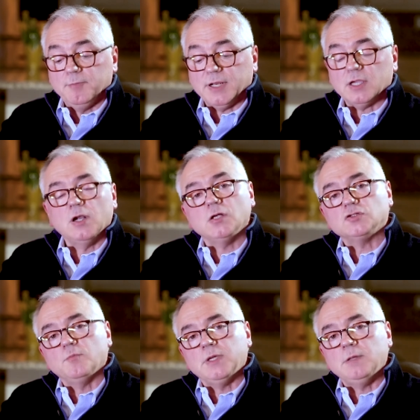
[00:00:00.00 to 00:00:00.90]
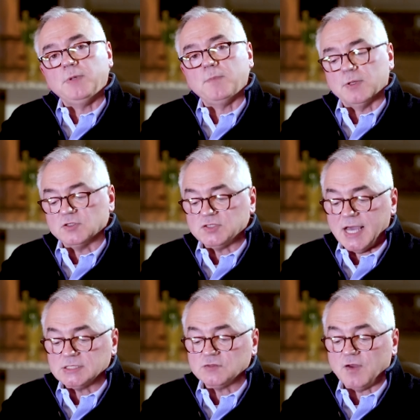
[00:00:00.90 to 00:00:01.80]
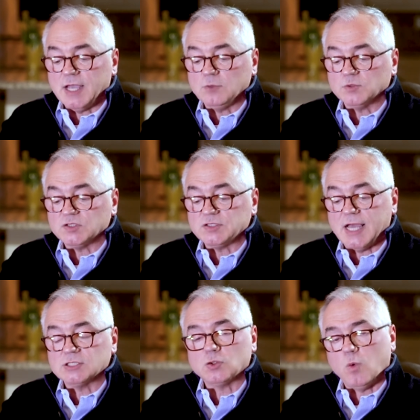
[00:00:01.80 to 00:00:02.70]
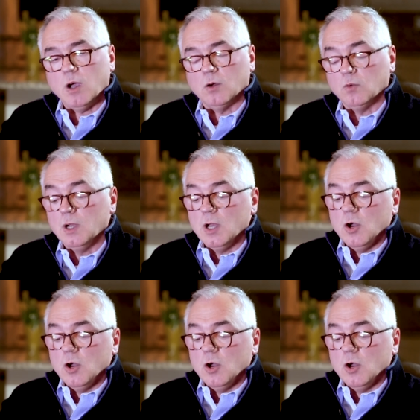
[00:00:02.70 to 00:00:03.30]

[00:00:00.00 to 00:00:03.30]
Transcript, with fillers: but it can also mean people are satisfied with the status quo,